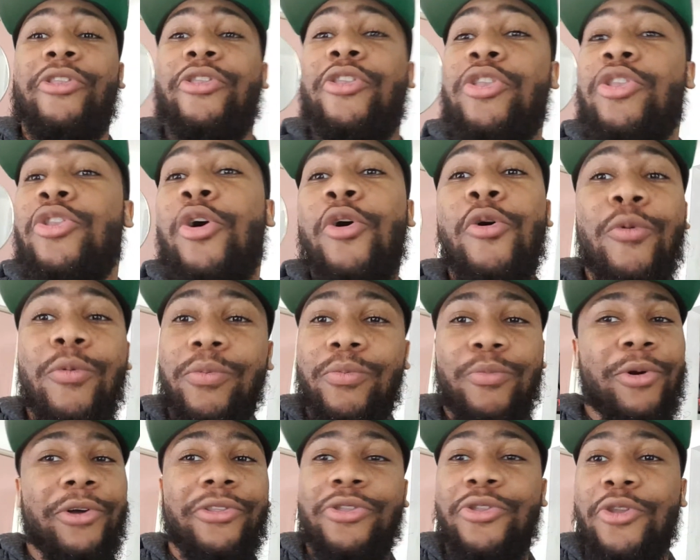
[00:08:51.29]

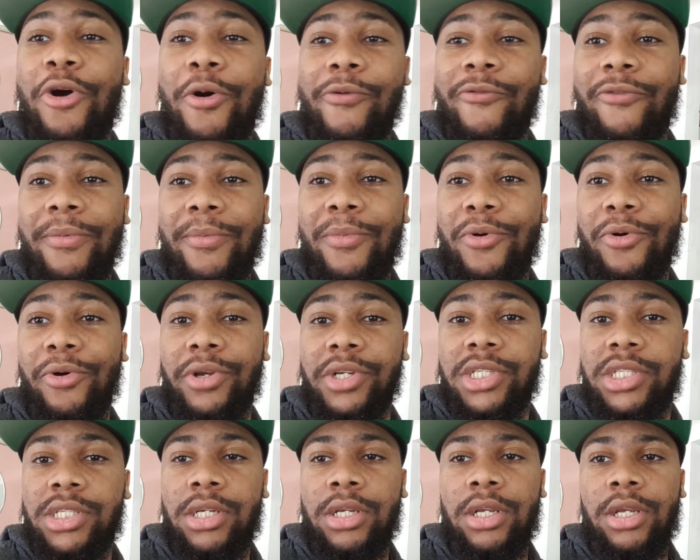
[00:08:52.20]
no
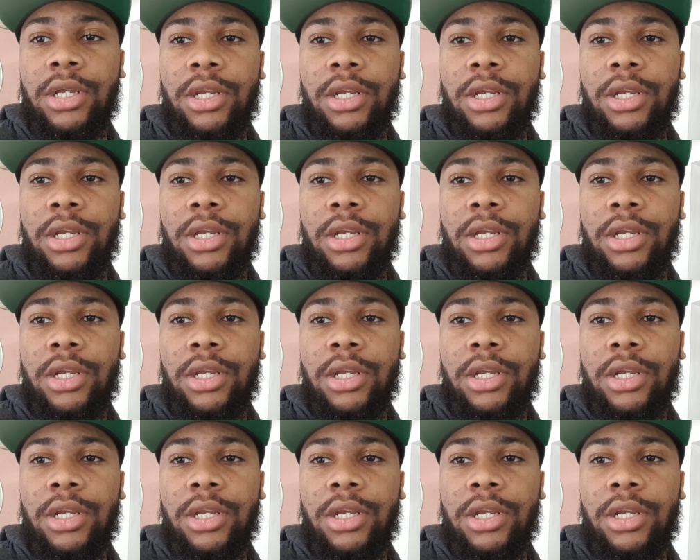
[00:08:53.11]
remorse?